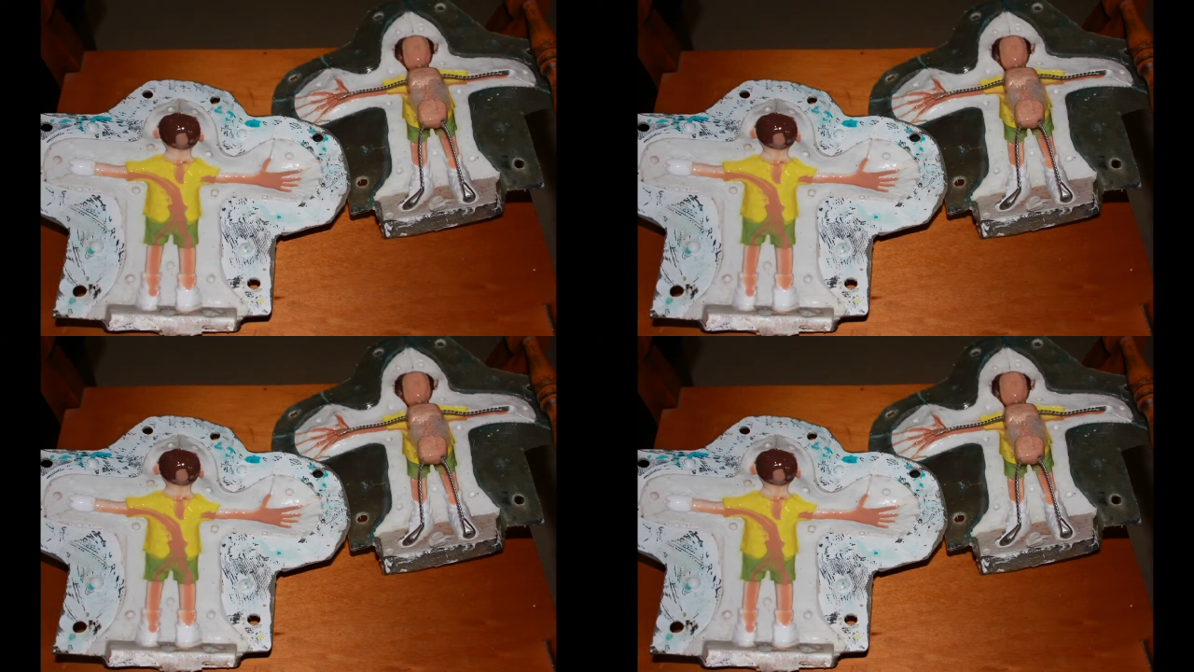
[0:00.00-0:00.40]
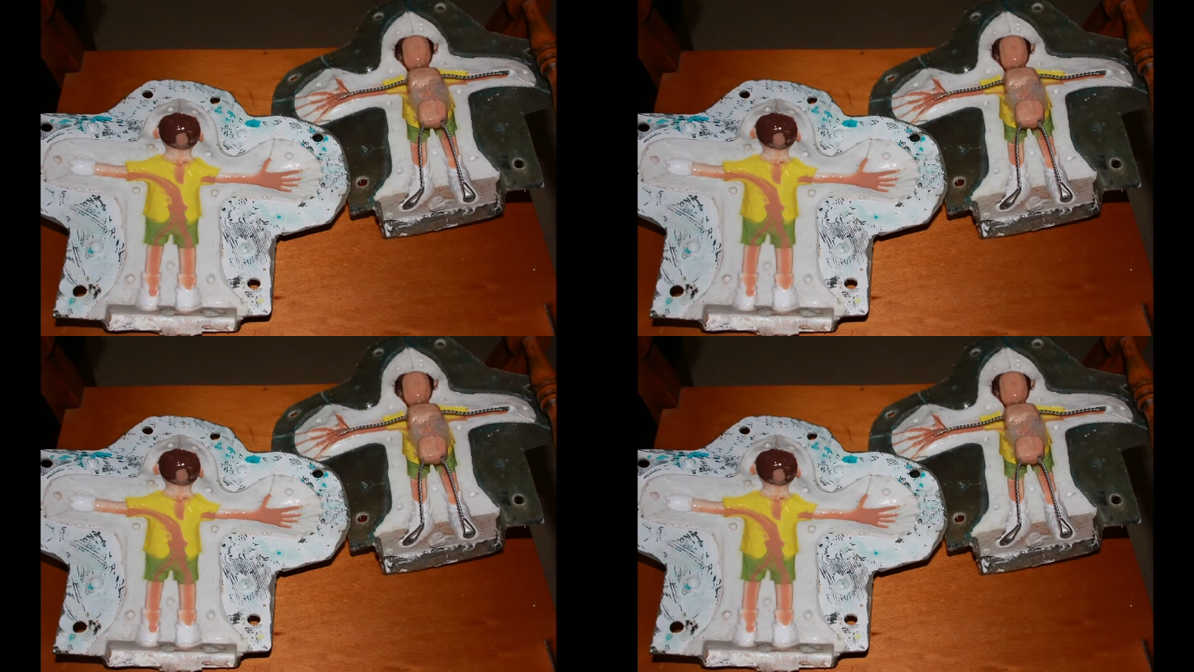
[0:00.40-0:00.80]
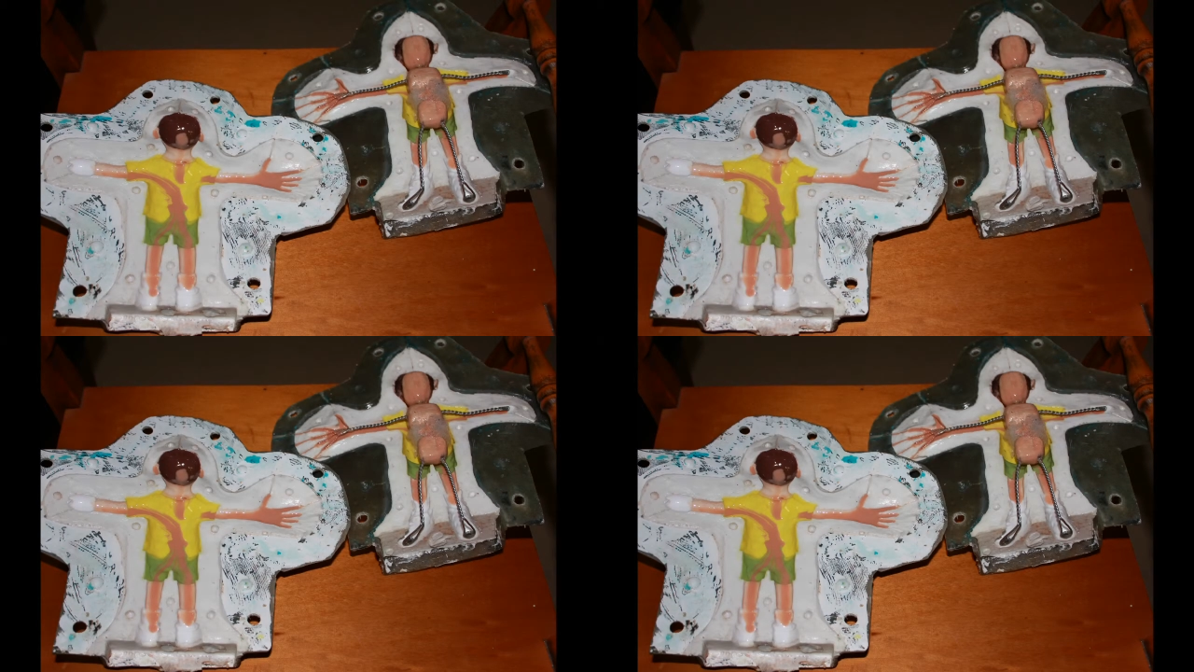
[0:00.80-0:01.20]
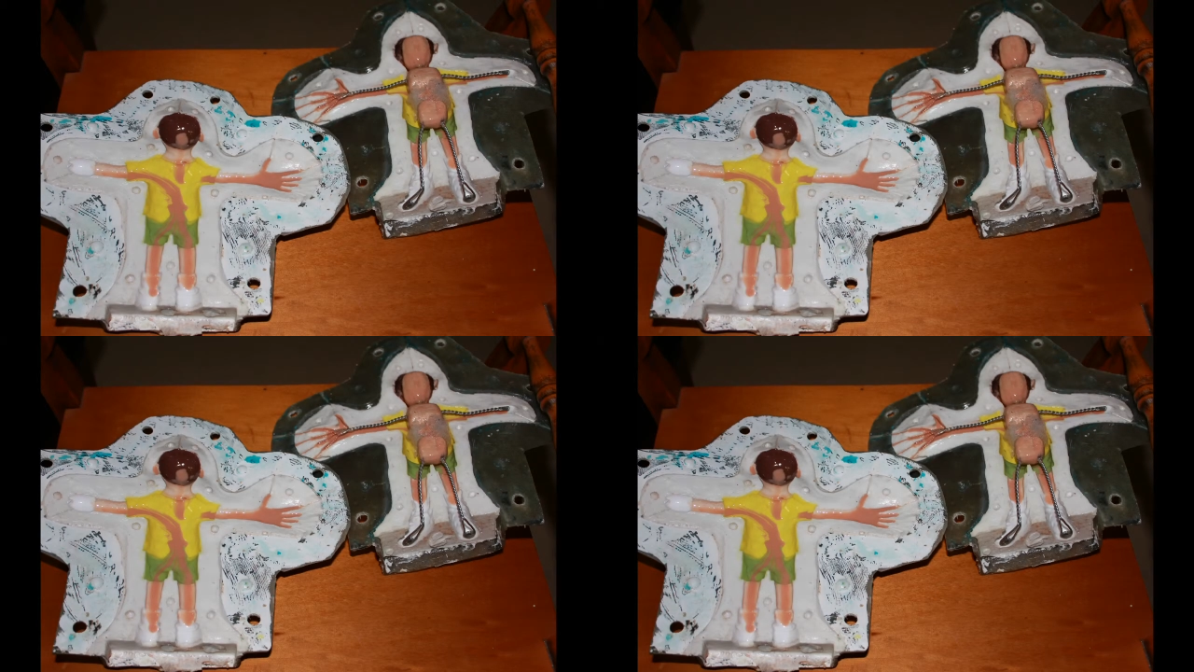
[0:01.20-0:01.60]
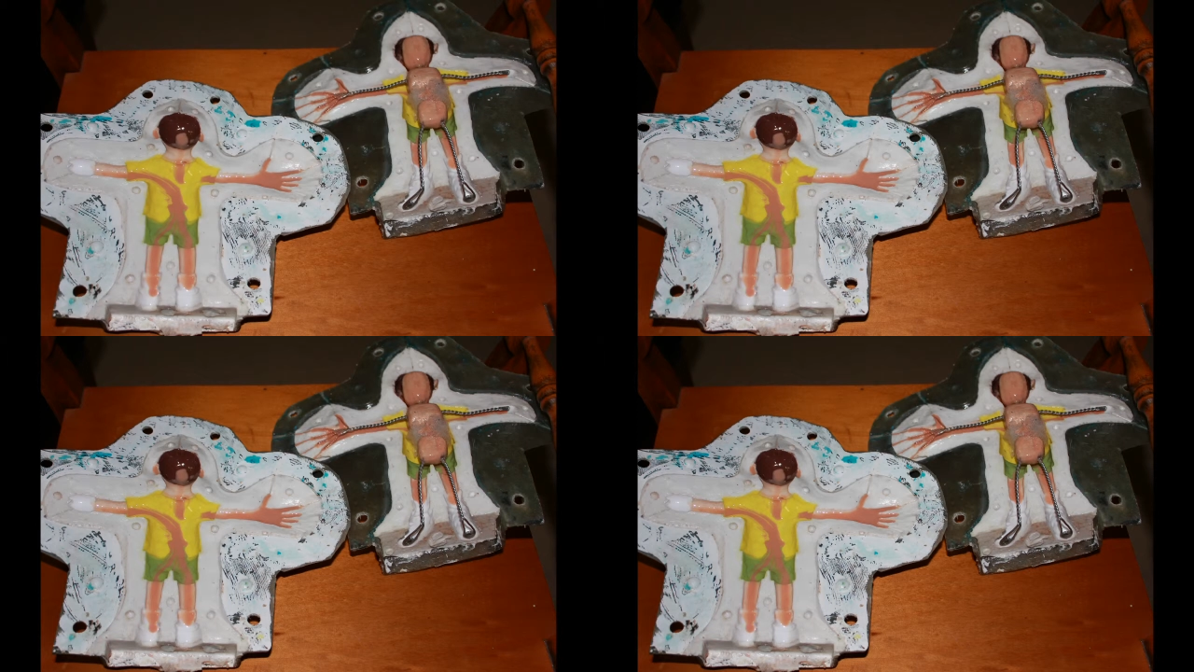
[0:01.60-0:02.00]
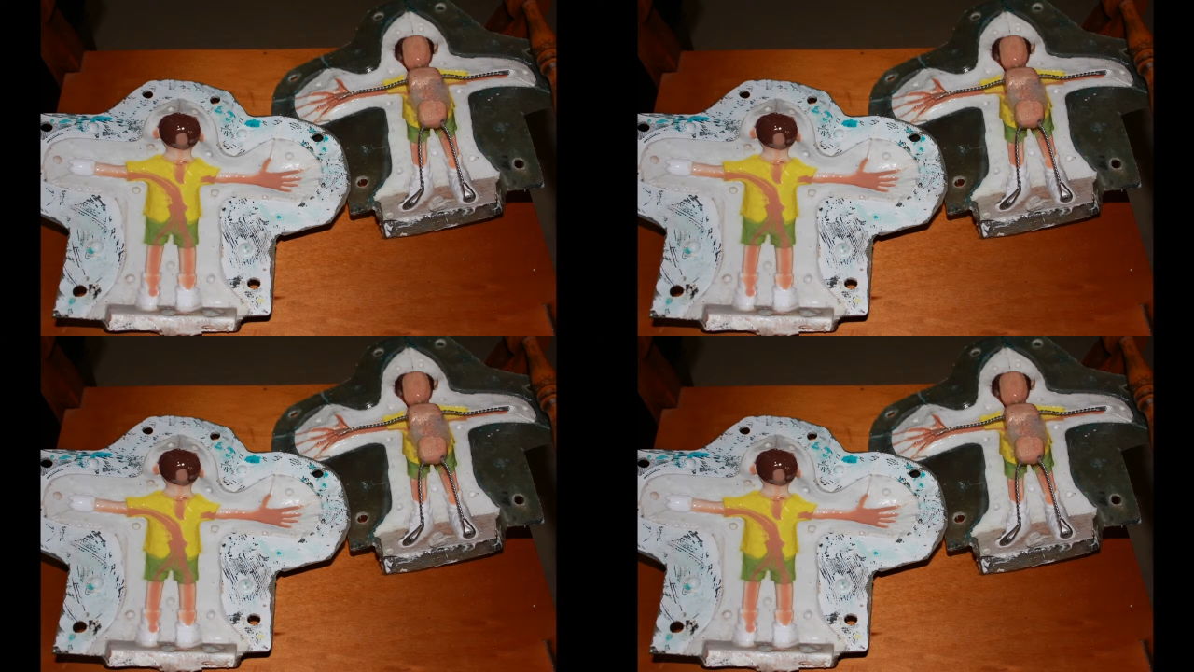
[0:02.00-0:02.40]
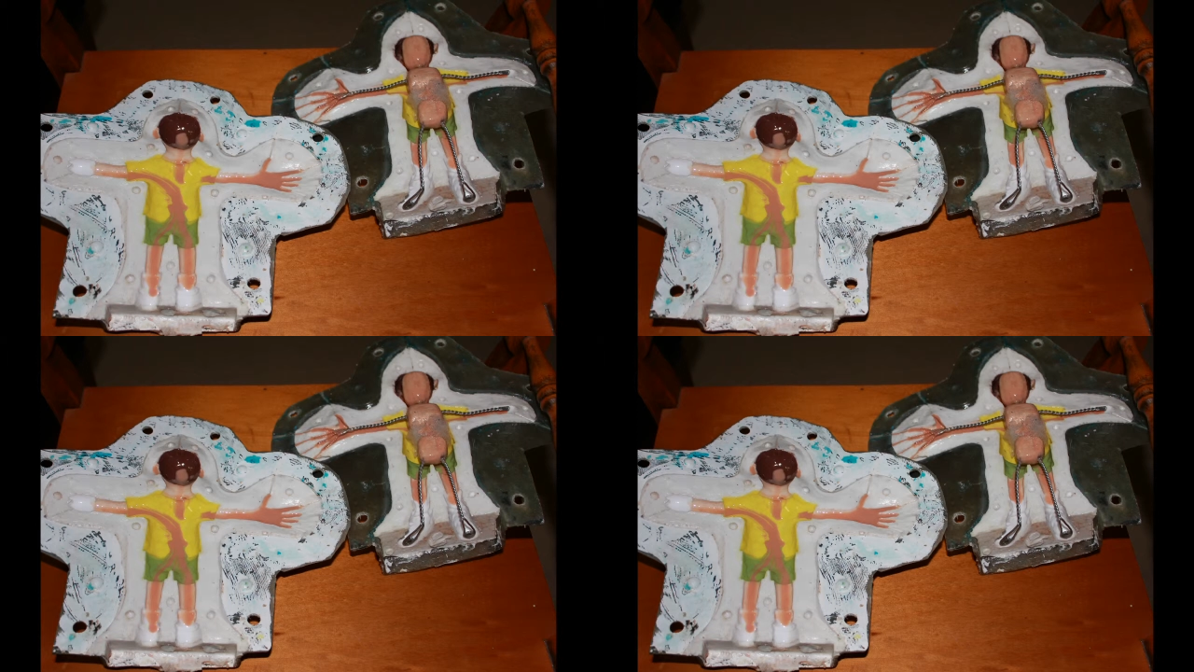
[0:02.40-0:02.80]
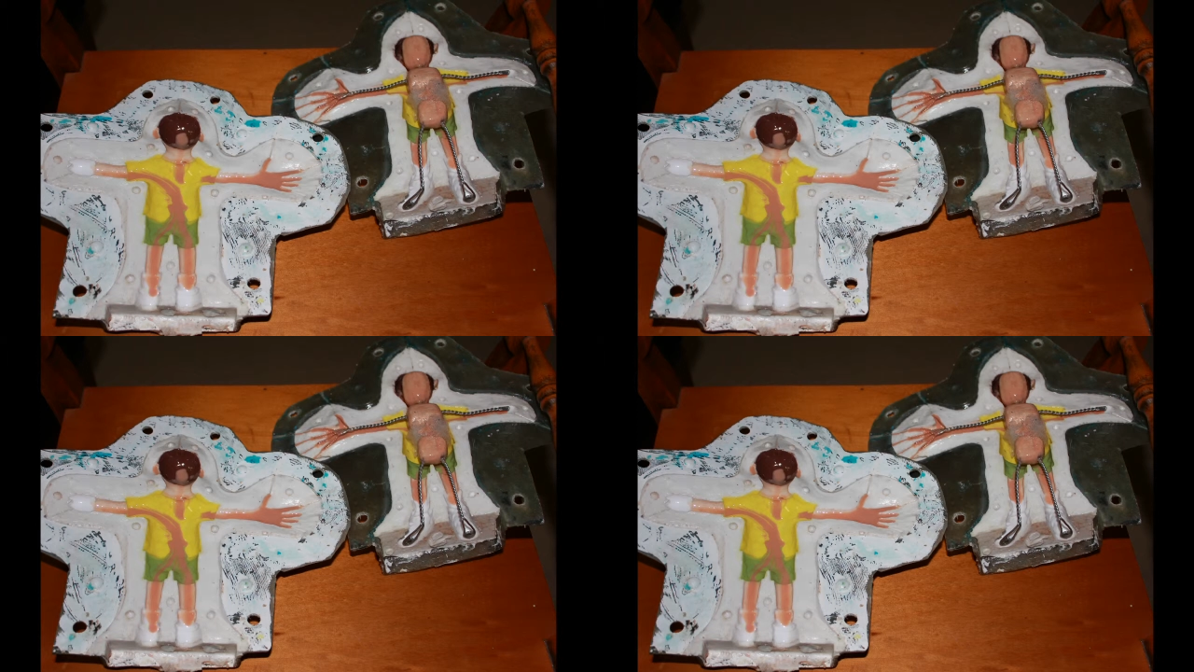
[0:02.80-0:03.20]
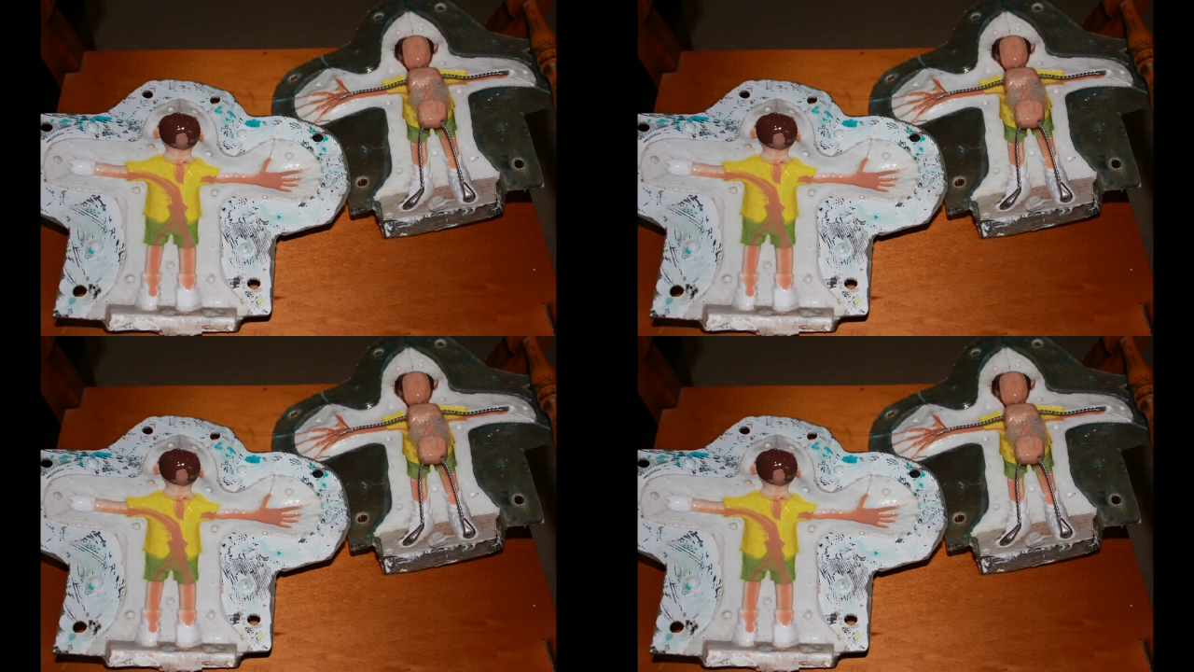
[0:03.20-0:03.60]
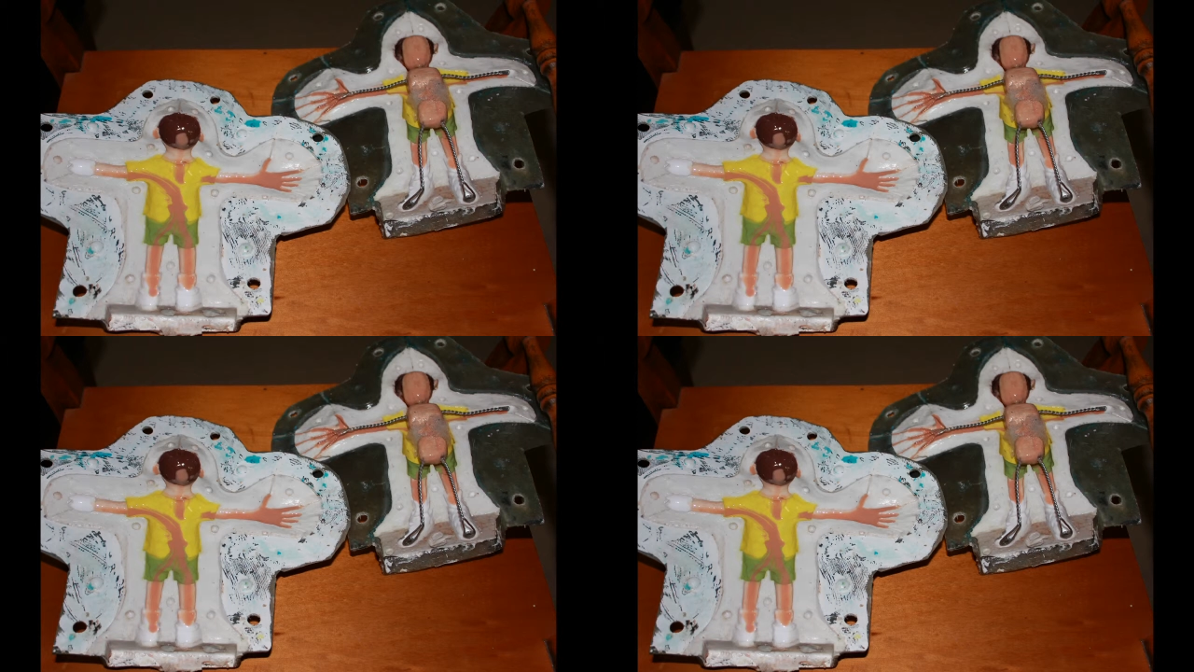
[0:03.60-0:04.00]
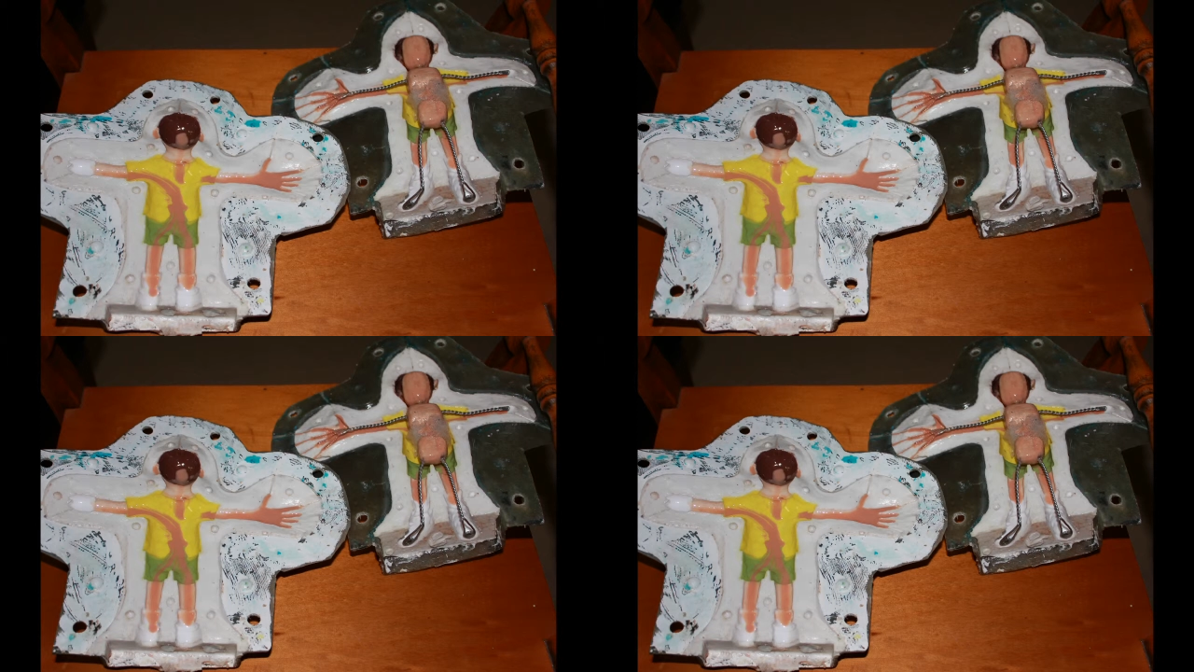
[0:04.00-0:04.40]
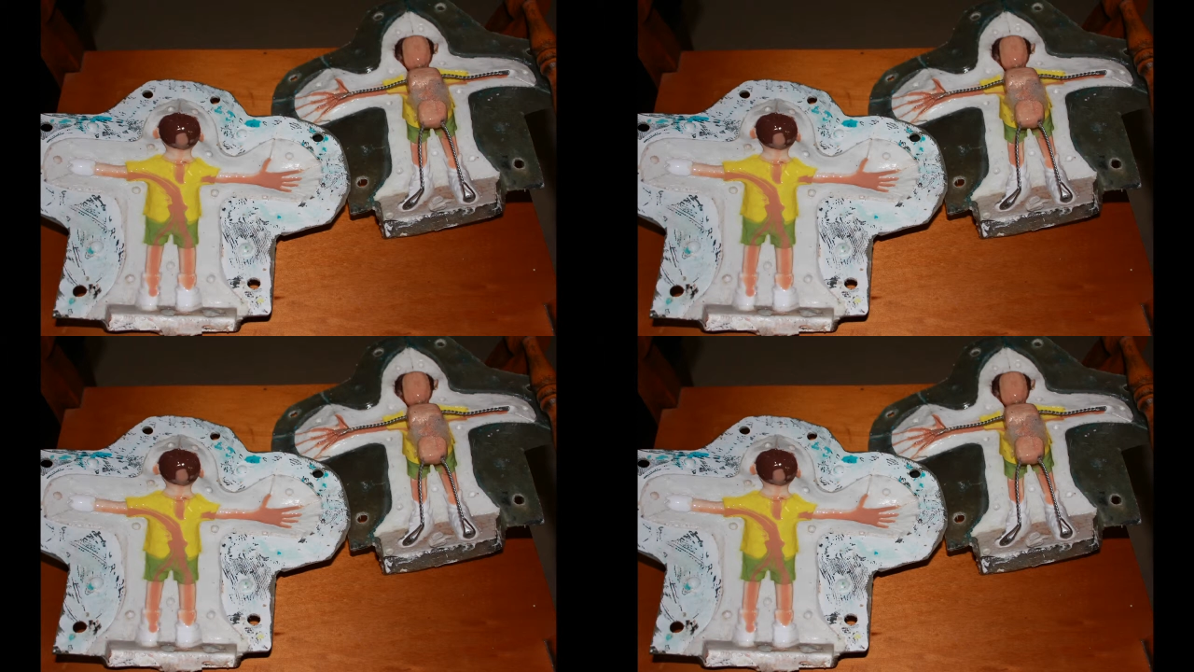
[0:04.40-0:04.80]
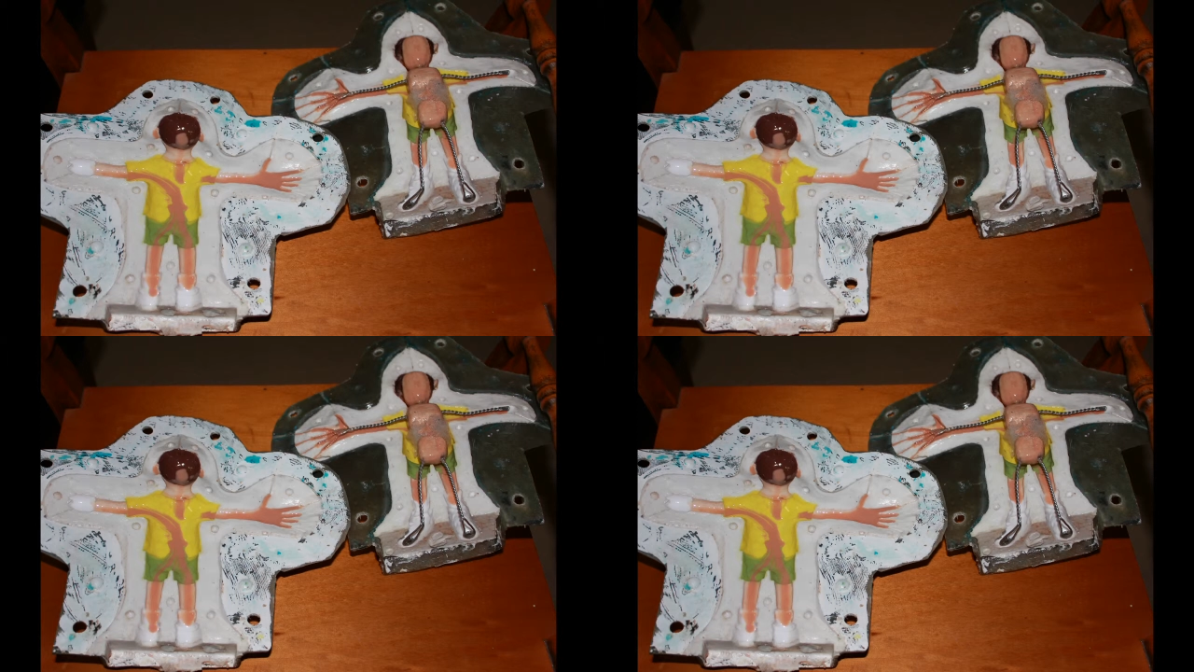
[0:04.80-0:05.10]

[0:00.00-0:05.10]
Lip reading: Nobody's mouth can be seen.